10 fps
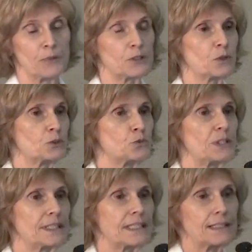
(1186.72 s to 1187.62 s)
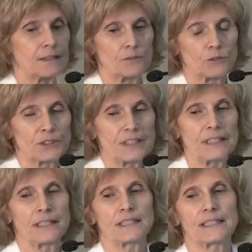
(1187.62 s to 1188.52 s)
But what we
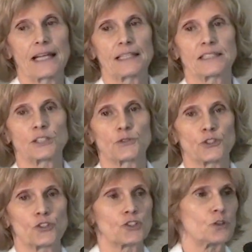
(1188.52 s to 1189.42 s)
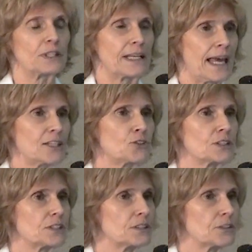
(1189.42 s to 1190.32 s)
did in this analysis was to show that
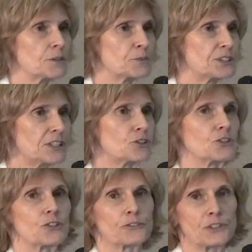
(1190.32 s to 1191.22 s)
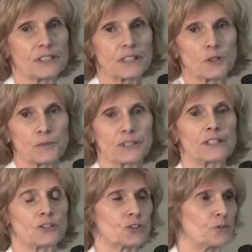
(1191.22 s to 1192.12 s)
actually the, the predictors of risk and the
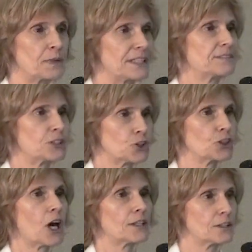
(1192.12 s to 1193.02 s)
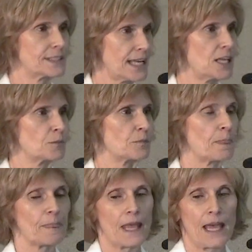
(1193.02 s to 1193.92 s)
predictors of benefit are not the
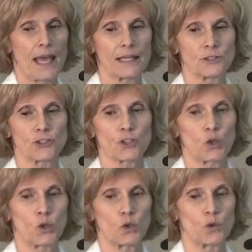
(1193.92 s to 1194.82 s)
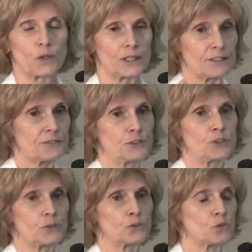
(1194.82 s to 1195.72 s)
same. And so if
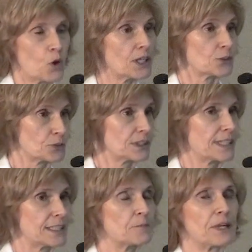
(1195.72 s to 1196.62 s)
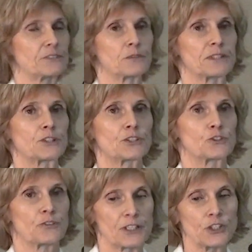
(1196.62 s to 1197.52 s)
you want really an impact from an
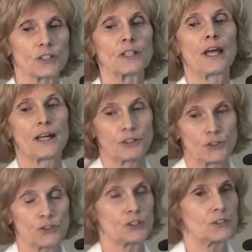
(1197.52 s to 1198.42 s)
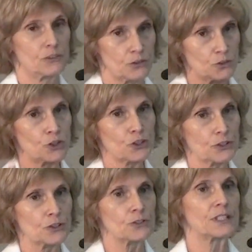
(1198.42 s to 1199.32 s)
intervention, you should, you
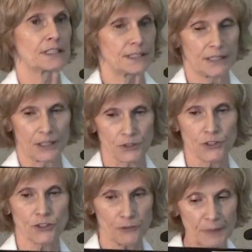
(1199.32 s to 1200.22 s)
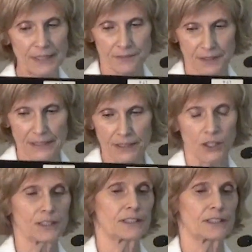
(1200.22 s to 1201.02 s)
should use indicators of benefit and